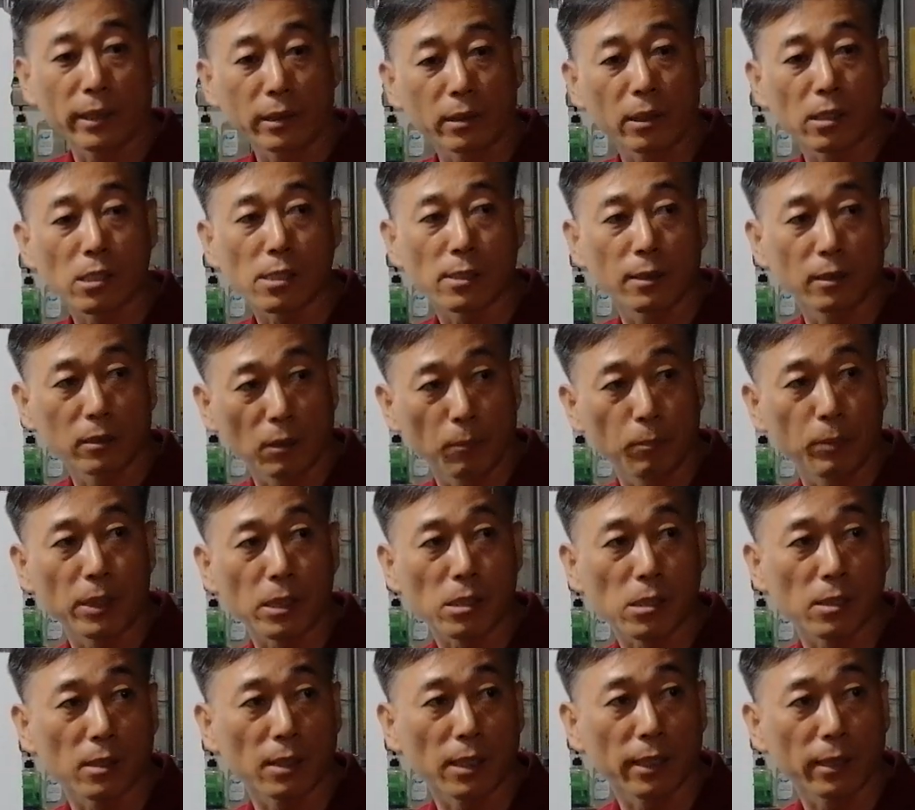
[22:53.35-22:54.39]
life is the
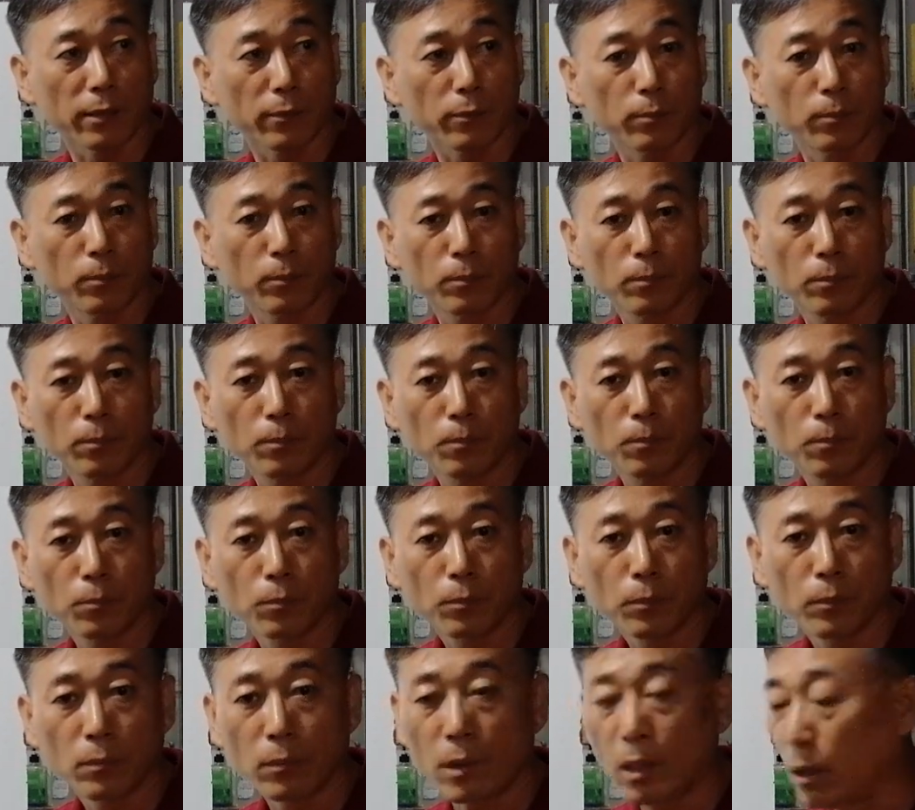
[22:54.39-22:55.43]
fixed life.
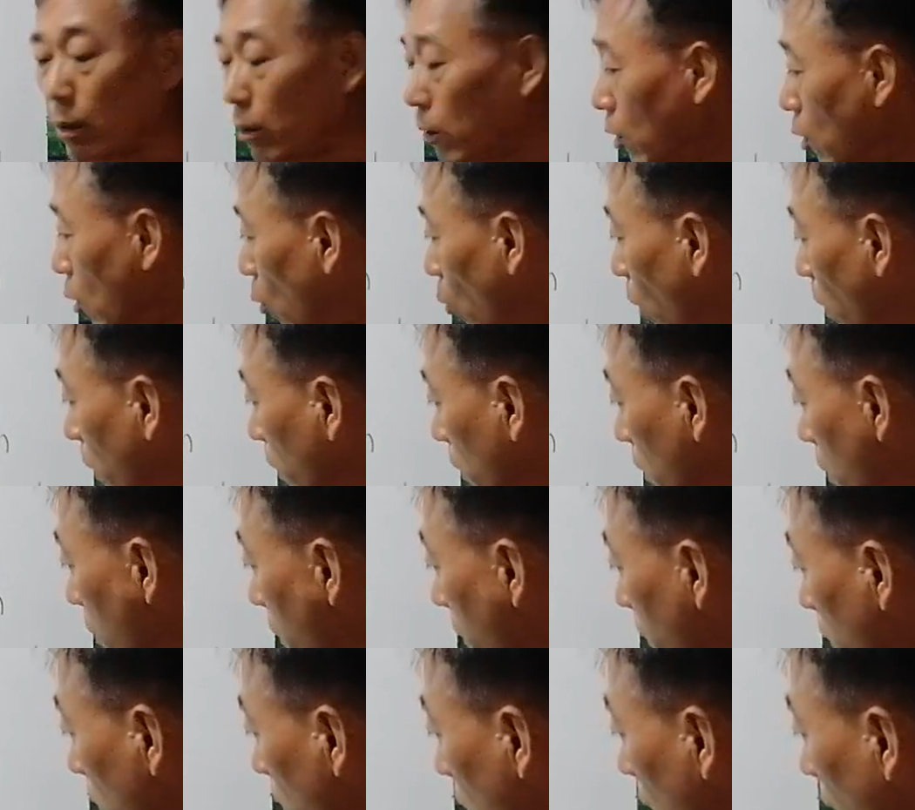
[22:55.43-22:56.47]
Then why
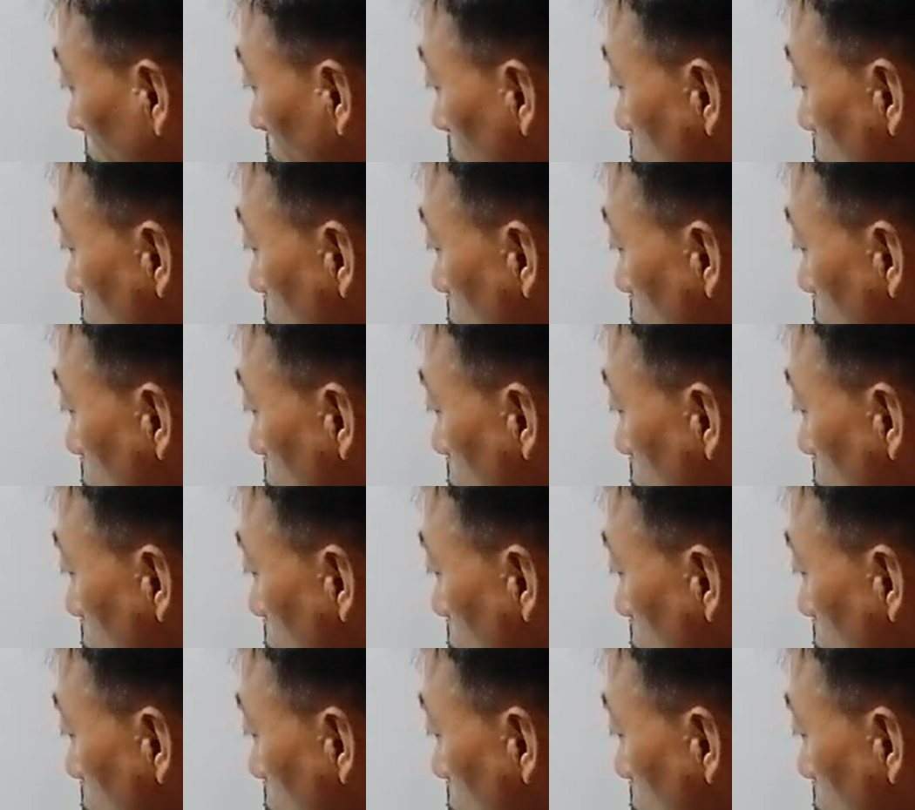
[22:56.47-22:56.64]
this the